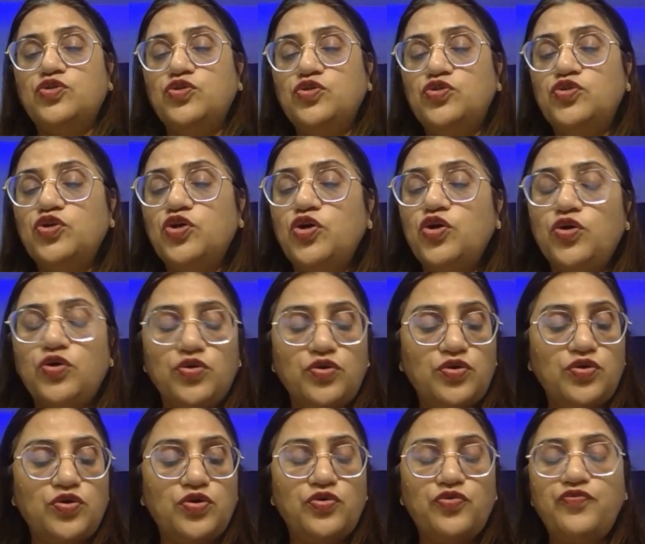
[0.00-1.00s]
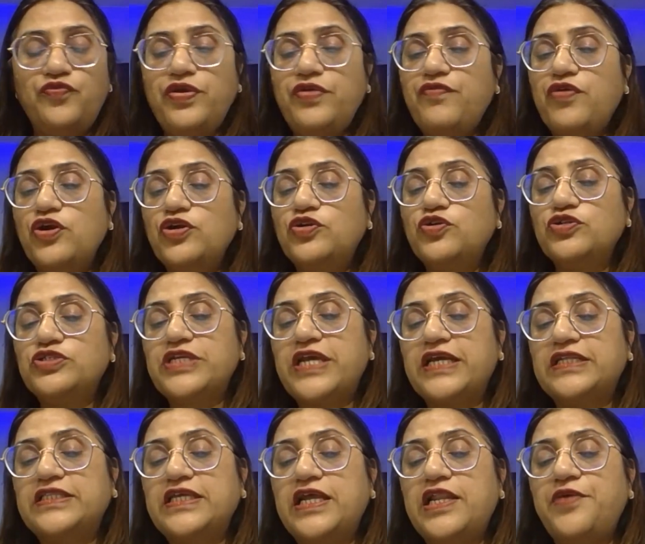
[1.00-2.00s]
So we want to
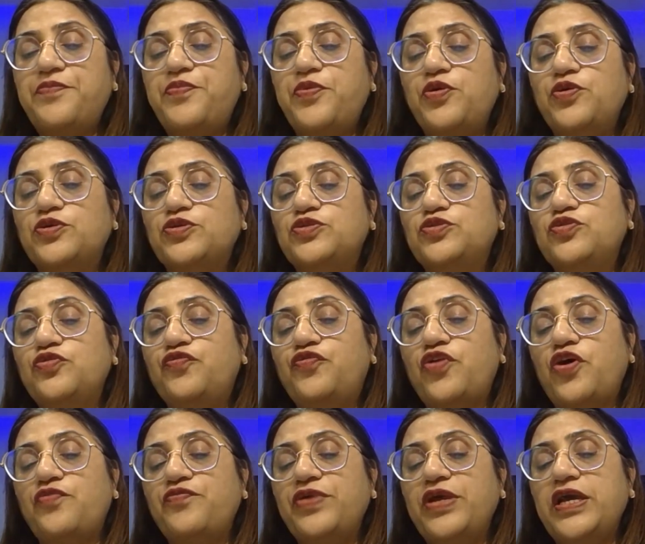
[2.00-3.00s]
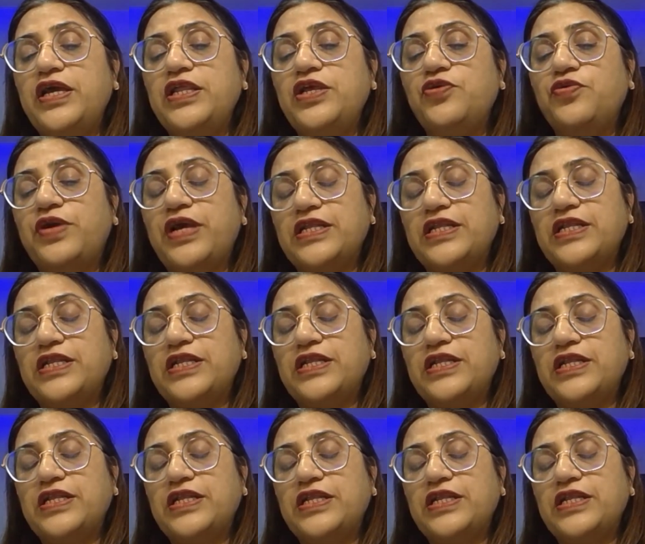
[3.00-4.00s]
check the reports. So from here you can check
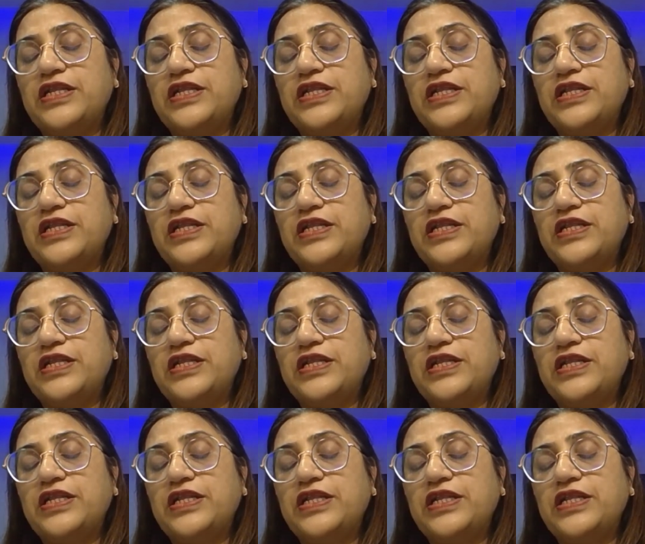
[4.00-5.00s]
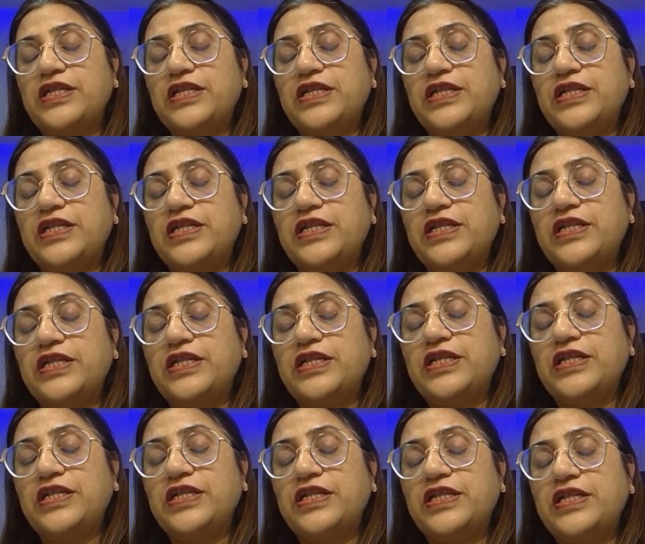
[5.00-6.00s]
the reports. The first you should check the
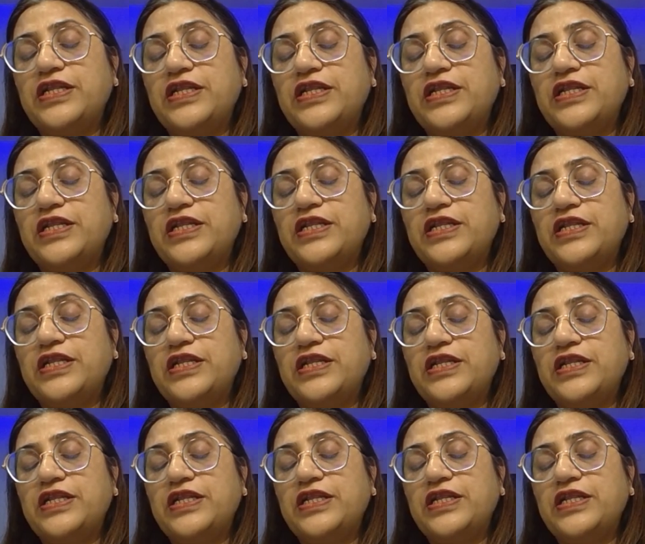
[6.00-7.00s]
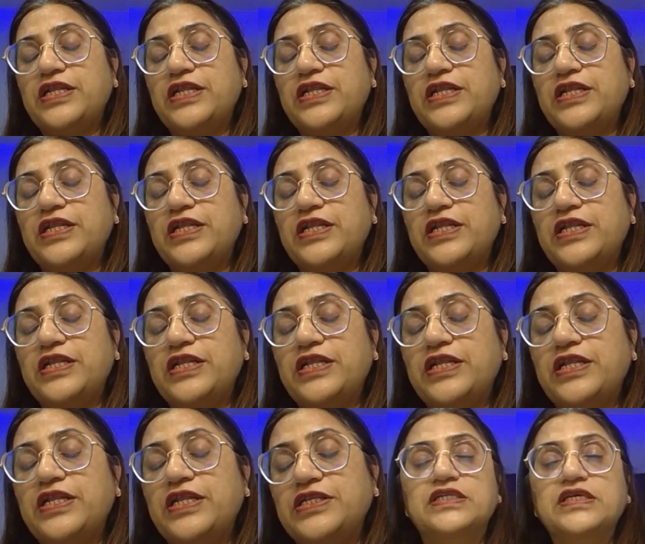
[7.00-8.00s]
profit and loss account, Alt
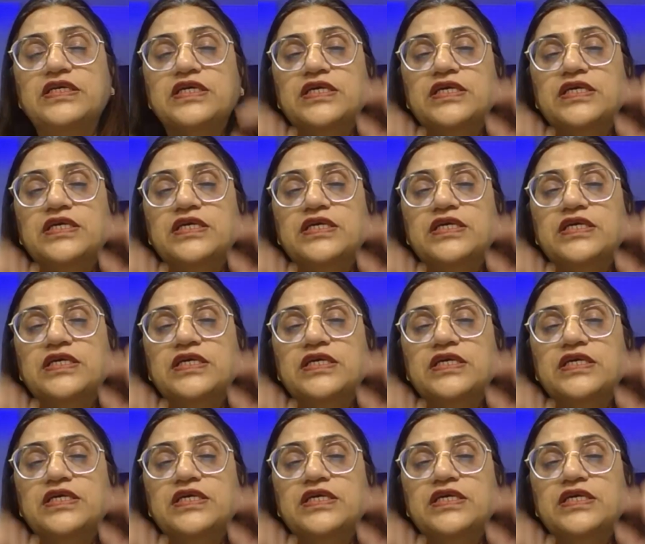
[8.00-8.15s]
F1.